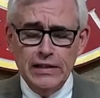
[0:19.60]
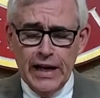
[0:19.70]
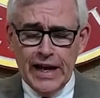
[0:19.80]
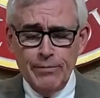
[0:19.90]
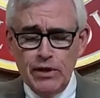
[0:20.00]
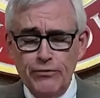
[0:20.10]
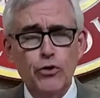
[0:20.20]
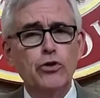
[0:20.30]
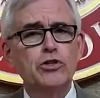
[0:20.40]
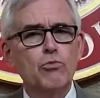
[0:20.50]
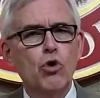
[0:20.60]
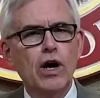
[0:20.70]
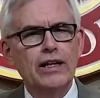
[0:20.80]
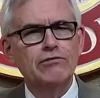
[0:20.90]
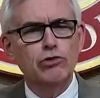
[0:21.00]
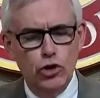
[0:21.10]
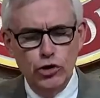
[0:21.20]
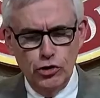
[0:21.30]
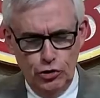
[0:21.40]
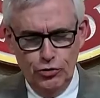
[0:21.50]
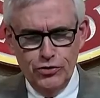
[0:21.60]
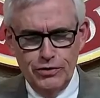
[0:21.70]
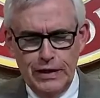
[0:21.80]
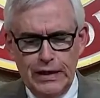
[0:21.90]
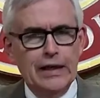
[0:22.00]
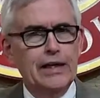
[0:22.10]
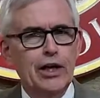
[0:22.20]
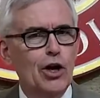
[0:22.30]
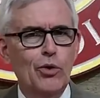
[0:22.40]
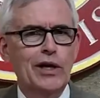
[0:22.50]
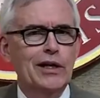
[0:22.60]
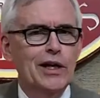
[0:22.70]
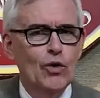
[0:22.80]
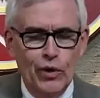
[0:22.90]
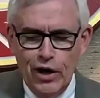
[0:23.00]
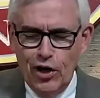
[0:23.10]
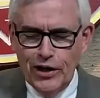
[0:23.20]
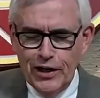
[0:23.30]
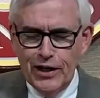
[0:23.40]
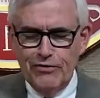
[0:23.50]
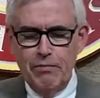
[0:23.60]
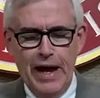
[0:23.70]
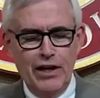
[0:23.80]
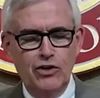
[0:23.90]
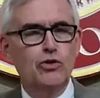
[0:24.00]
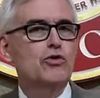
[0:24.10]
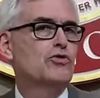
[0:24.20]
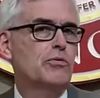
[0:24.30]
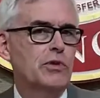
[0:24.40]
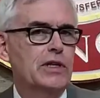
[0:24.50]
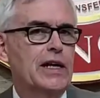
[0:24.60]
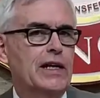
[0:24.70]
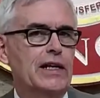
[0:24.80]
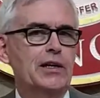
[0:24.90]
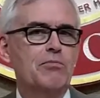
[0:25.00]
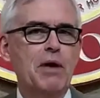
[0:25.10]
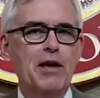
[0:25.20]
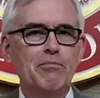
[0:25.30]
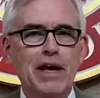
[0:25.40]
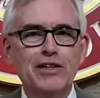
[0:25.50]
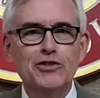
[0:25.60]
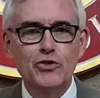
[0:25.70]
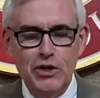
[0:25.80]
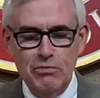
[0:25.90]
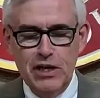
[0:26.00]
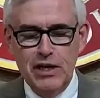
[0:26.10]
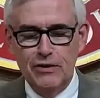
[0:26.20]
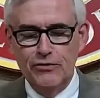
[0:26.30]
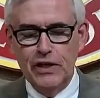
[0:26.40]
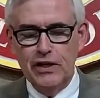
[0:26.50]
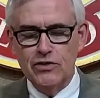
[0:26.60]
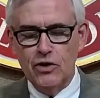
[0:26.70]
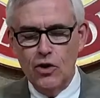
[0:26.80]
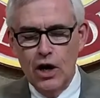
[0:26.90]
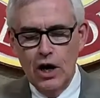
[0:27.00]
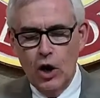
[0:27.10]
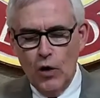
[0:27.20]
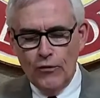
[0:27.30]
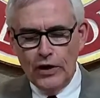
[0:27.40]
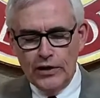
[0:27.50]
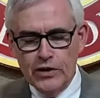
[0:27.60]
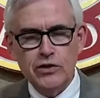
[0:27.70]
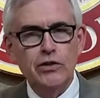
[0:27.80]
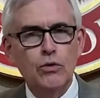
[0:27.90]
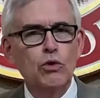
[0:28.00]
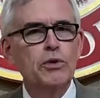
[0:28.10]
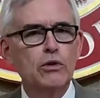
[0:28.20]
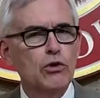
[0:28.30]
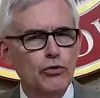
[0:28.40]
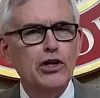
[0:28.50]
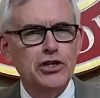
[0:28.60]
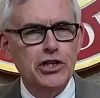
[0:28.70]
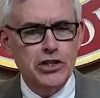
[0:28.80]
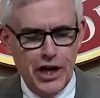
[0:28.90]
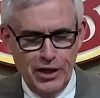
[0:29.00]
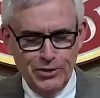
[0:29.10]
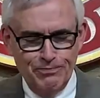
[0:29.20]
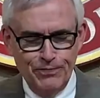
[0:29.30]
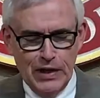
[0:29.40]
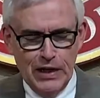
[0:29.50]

Today I'm going to focus more on good news. You know, we all get enough bad news from the daily mainstream media feed, so hopefully this will be a refreshing change.